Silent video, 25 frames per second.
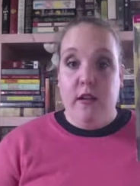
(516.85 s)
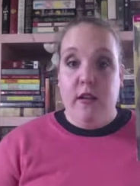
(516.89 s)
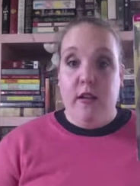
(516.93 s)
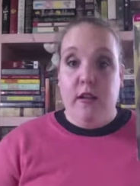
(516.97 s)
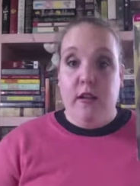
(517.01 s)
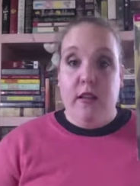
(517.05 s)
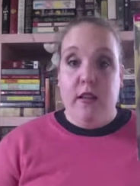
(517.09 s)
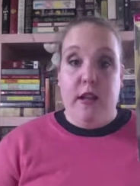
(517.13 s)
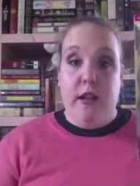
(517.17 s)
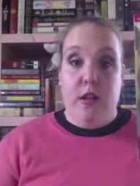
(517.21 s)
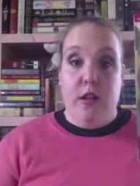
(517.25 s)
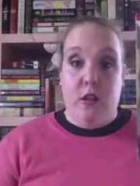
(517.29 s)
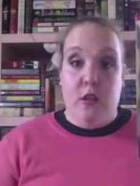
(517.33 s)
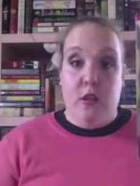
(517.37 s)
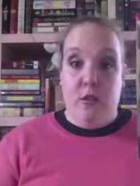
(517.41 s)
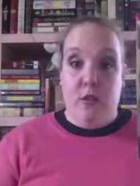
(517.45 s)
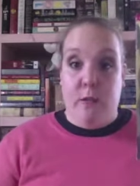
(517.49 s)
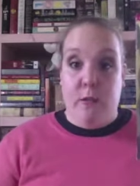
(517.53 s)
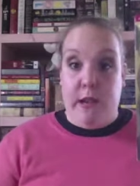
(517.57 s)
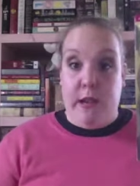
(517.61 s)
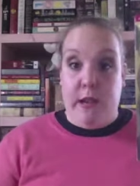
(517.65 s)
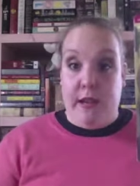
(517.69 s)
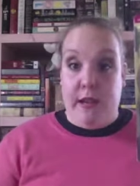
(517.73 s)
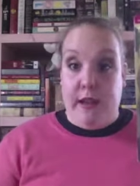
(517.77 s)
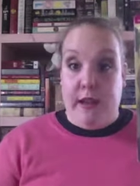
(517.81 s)
let alone a
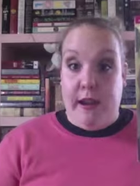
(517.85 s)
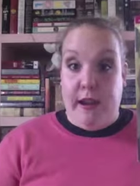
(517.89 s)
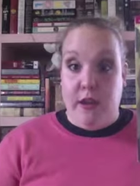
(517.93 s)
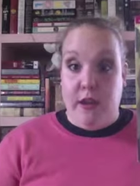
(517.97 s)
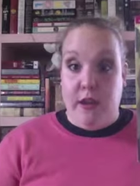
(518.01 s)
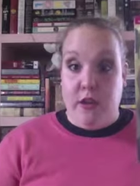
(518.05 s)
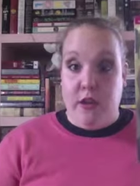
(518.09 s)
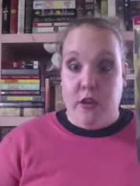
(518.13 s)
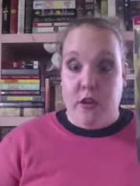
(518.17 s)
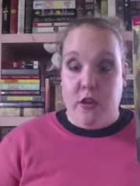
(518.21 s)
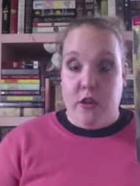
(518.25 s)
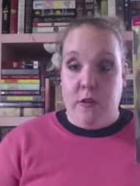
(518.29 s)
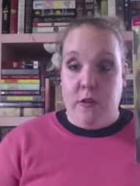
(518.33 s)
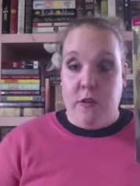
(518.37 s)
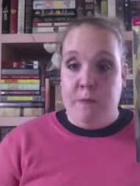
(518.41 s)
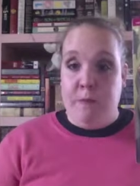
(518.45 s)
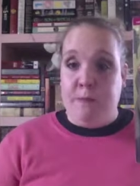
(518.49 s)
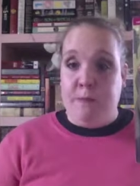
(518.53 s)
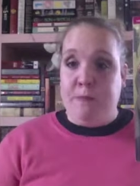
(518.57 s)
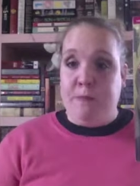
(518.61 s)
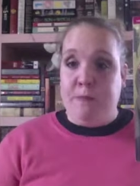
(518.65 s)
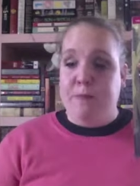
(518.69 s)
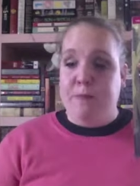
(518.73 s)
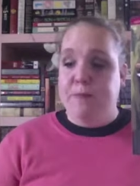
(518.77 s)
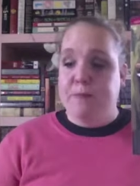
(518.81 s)
main character.
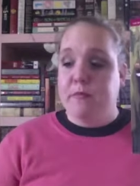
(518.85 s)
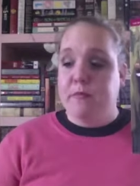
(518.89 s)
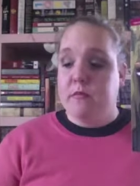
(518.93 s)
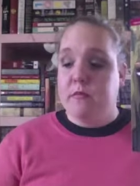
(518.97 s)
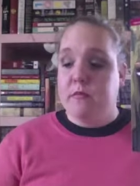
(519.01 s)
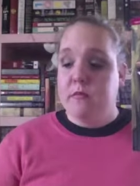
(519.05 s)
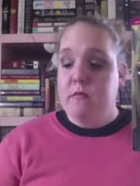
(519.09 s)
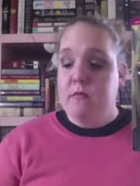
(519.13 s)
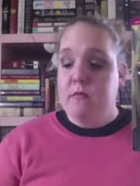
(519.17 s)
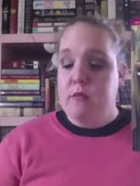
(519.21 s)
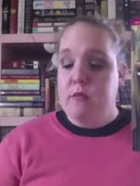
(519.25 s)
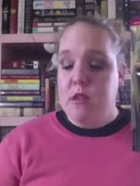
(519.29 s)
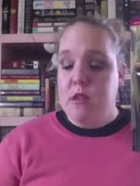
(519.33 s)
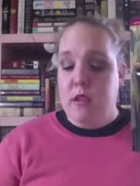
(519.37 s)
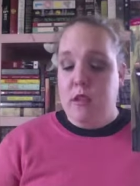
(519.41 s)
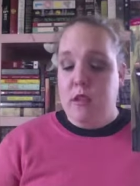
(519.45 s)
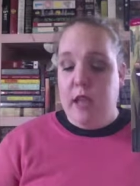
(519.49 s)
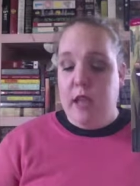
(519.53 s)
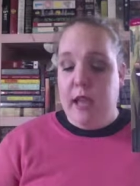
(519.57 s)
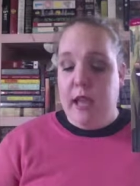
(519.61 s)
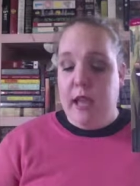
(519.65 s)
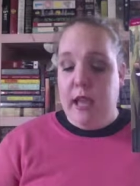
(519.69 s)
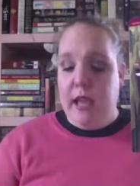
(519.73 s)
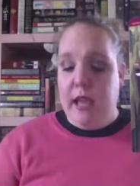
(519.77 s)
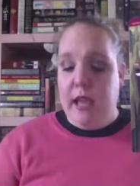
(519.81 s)

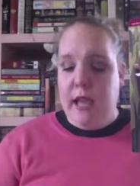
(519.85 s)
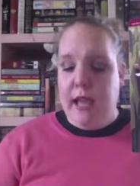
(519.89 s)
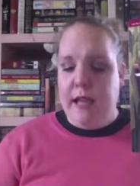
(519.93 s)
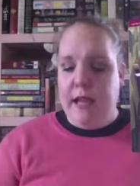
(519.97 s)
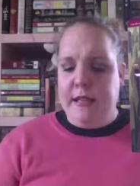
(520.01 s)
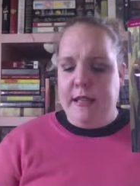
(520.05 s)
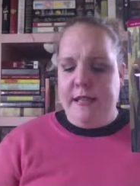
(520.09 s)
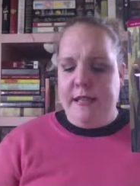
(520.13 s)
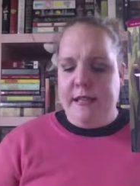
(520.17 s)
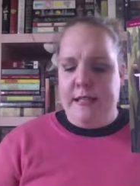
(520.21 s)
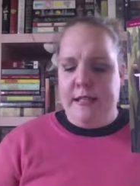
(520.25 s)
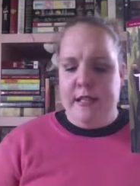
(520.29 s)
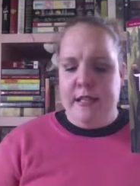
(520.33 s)
And